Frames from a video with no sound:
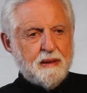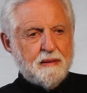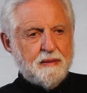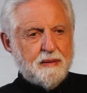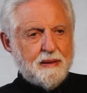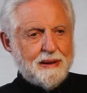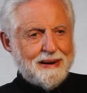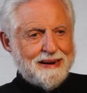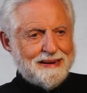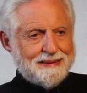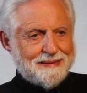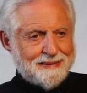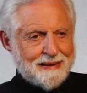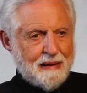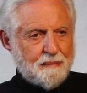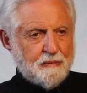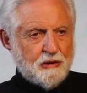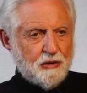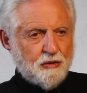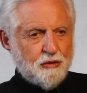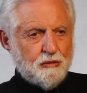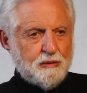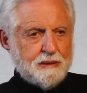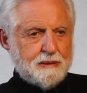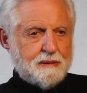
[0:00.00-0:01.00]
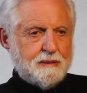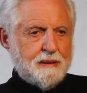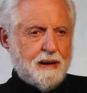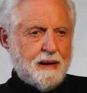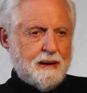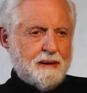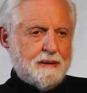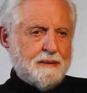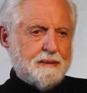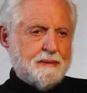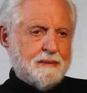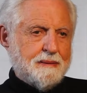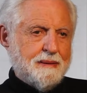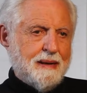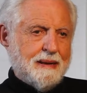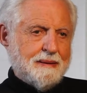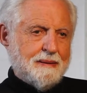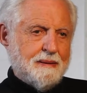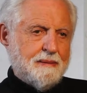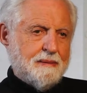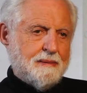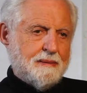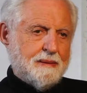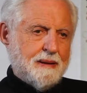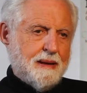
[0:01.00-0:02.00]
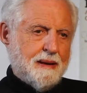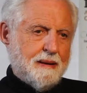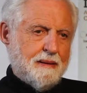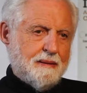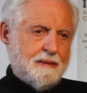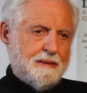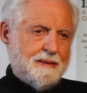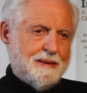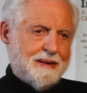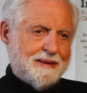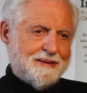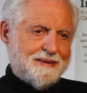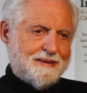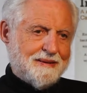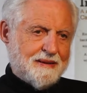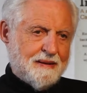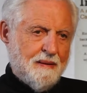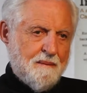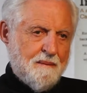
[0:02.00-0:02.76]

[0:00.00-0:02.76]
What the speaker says: that has something to do with science, not necessarily just